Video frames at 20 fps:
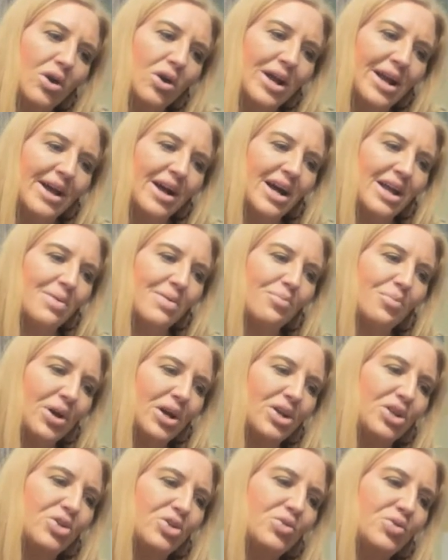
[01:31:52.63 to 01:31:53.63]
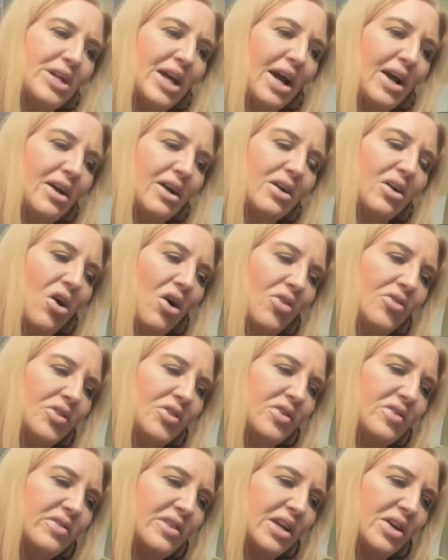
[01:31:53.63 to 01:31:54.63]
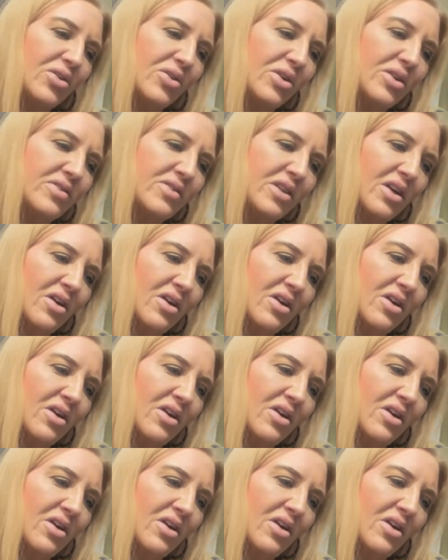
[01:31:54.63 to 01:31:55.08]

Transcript: and I got a brand new deck called The Secrets